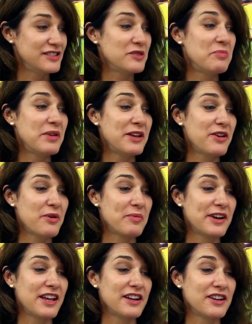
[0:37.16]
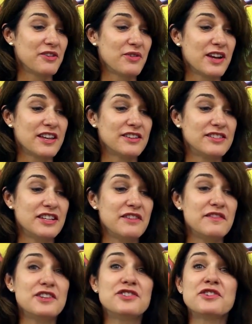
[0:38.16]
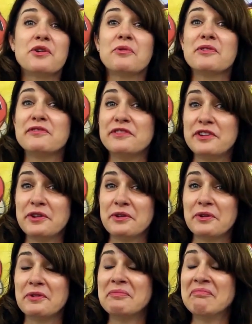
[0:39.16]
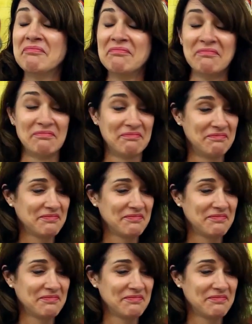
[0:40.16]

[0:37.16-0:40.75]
This is the Pig Goat Banana and Cricket TV show review. Hmm.